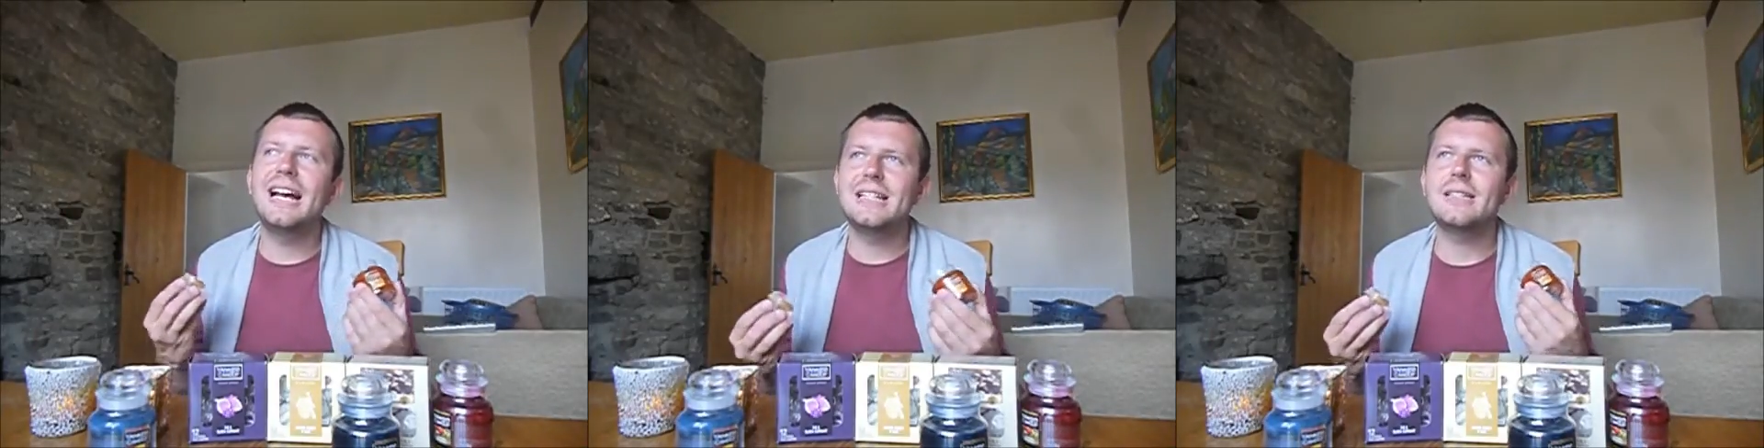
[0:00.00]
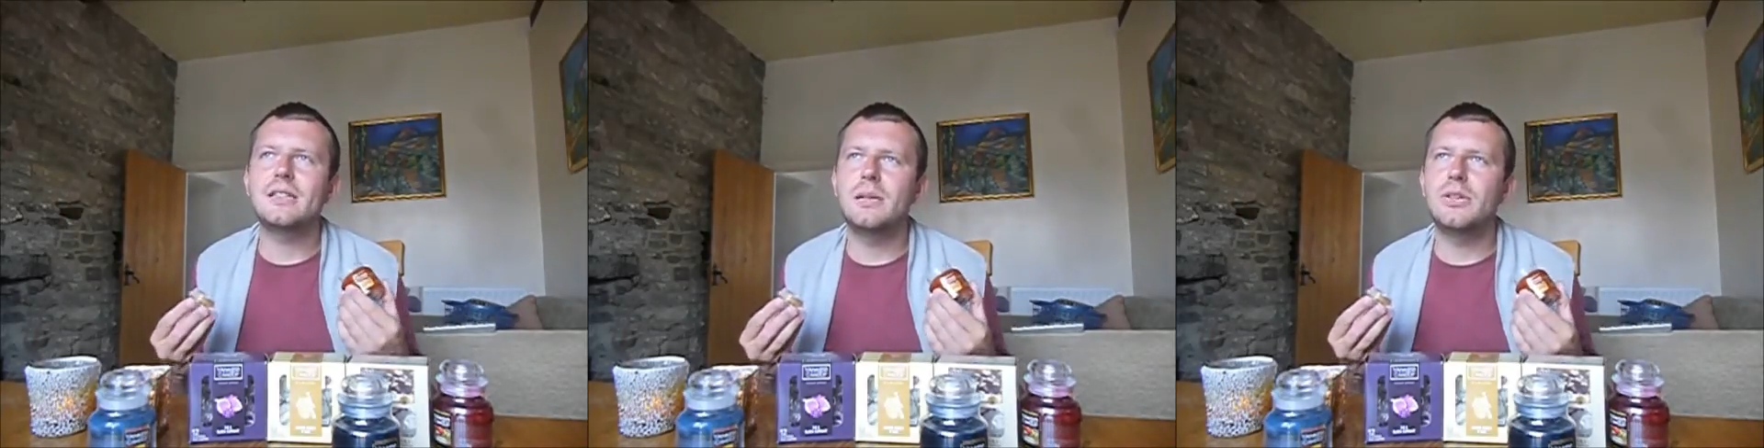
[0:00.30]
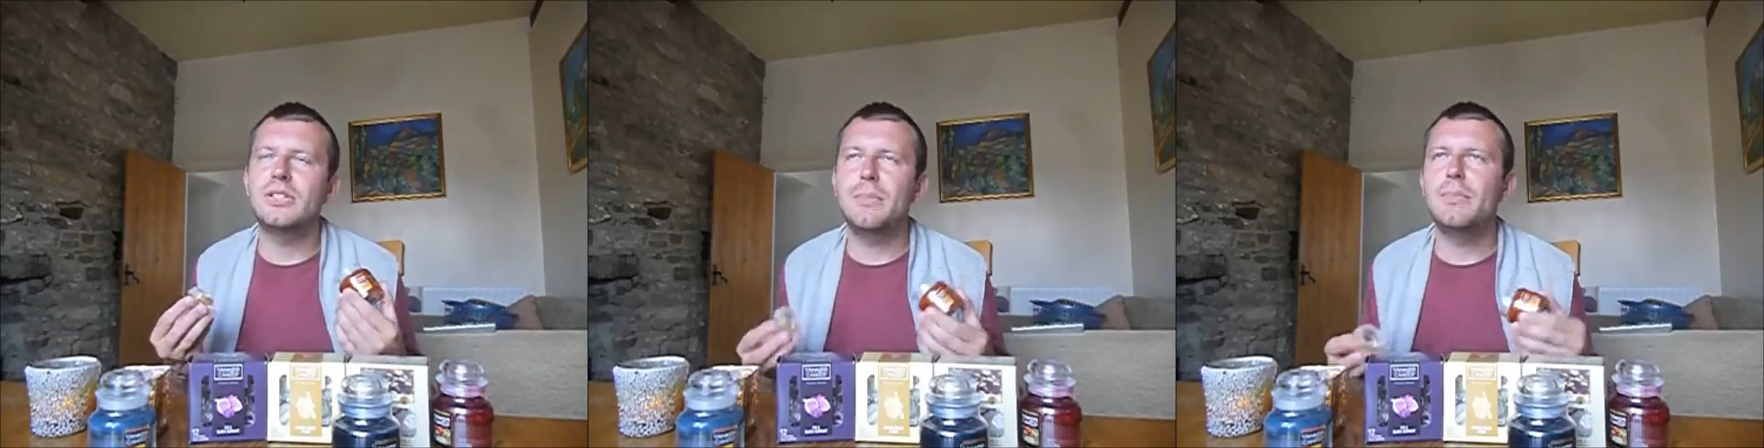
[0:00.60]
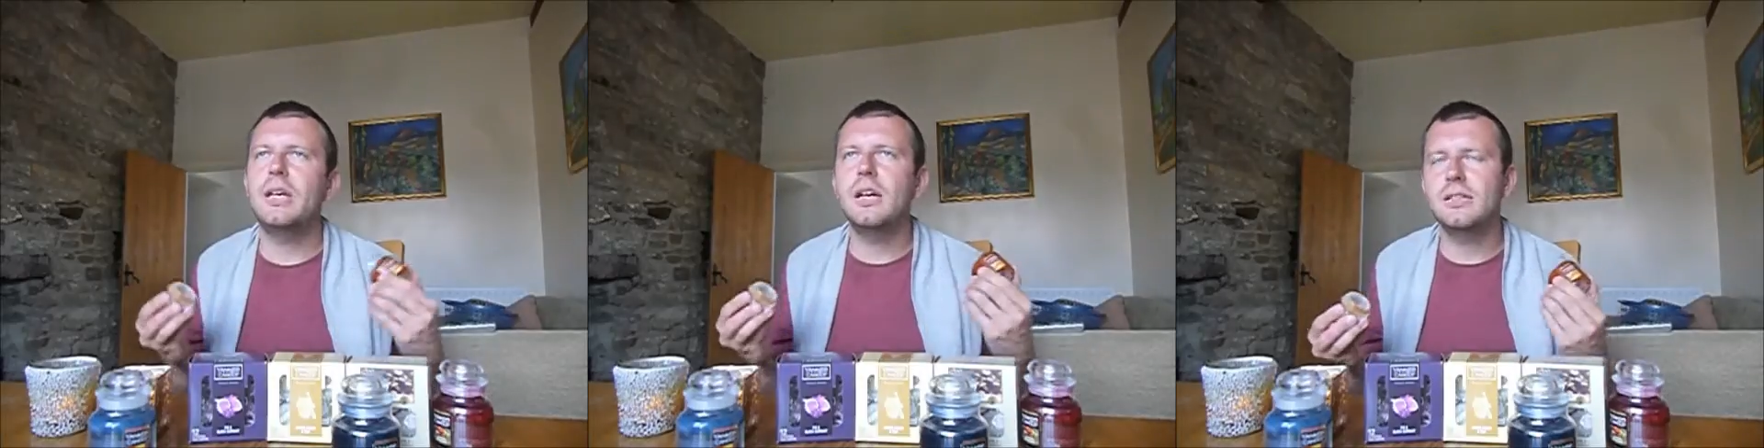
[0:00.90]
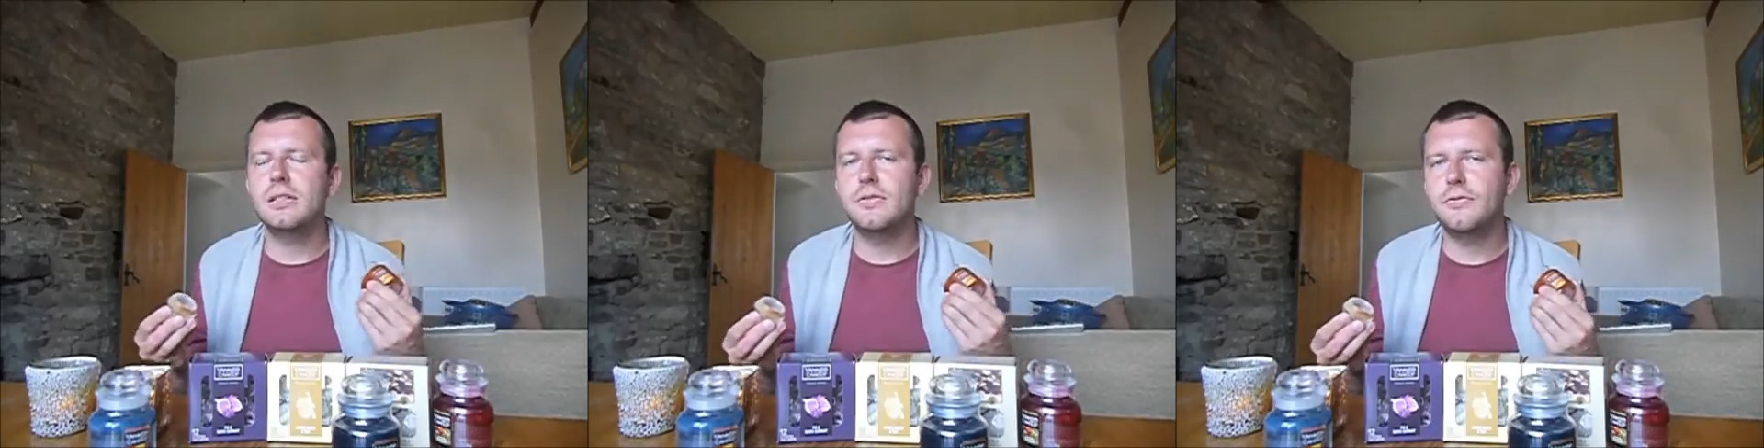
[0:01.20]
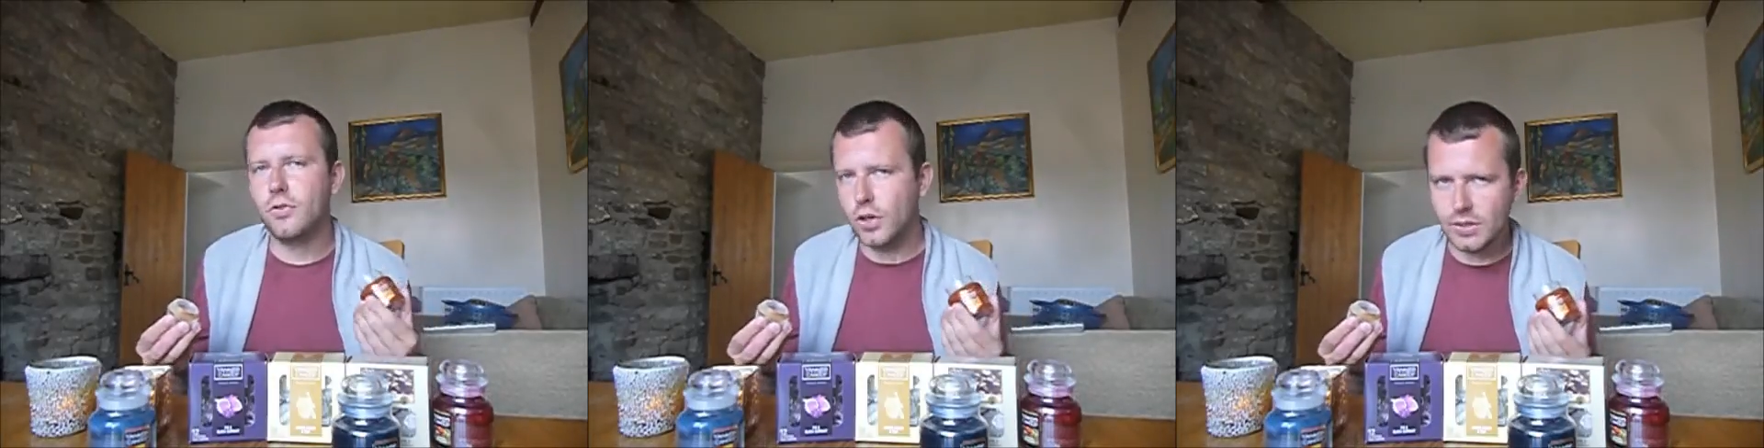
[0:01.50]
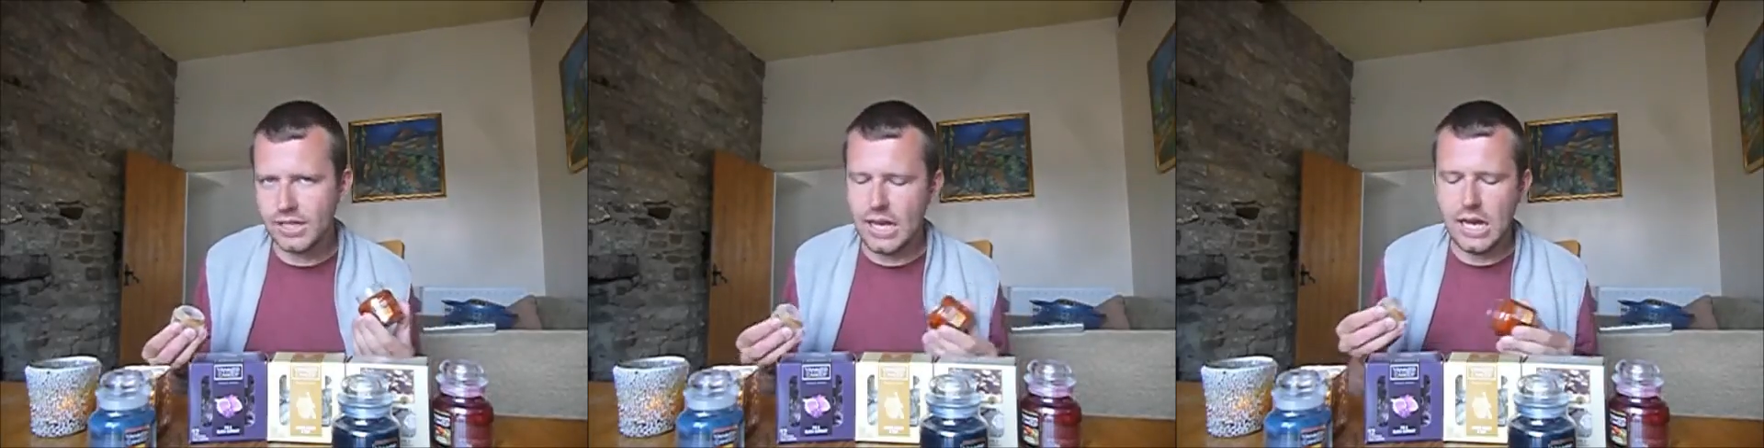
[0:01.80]
as a summer scent because it's
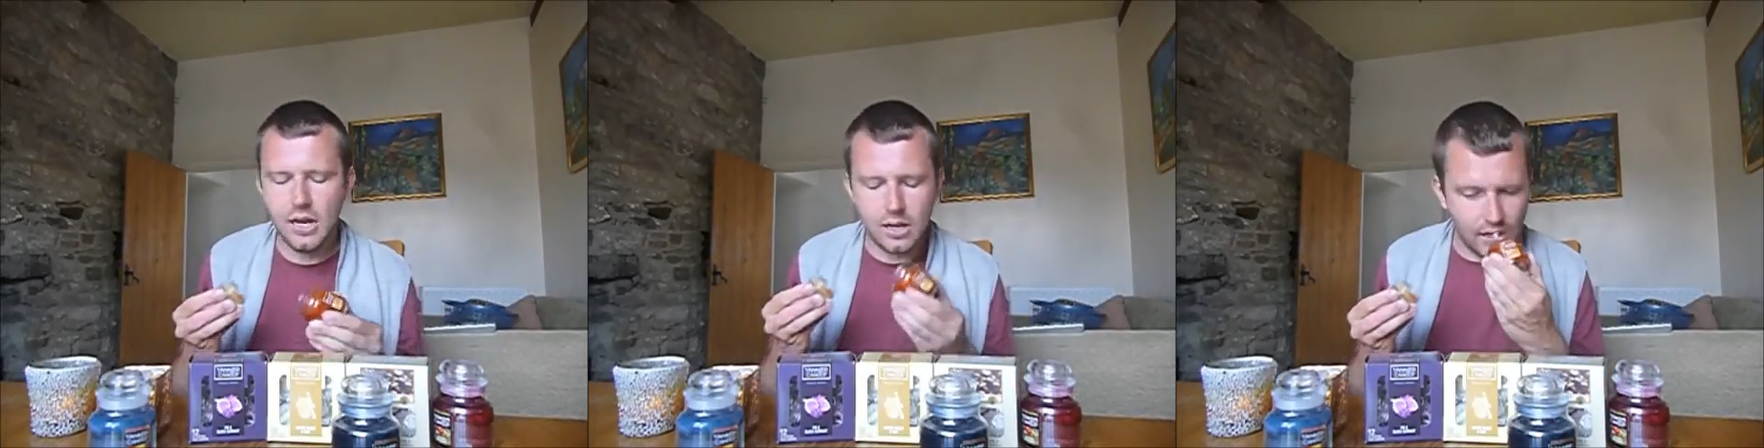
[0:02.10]
fruity.